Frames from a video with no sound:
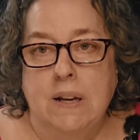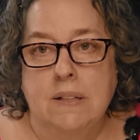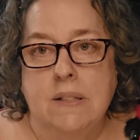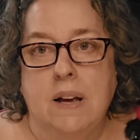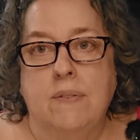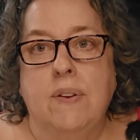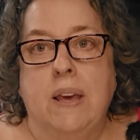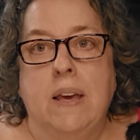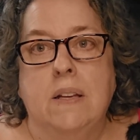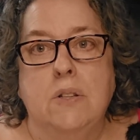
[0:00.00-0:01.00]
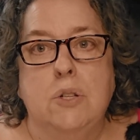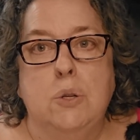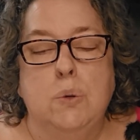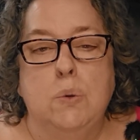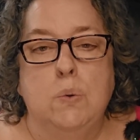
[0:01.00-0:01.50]
and stuff
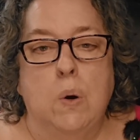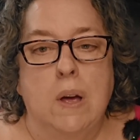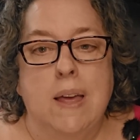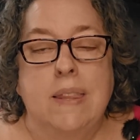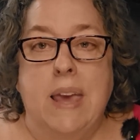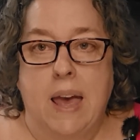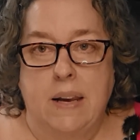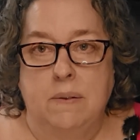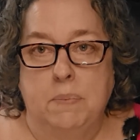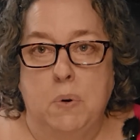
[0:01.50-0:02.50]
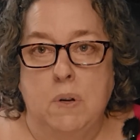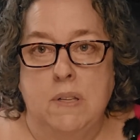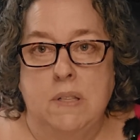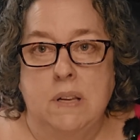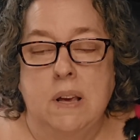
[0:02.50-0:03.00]
into the catnip
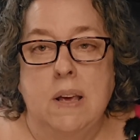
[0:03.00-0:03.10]
toys,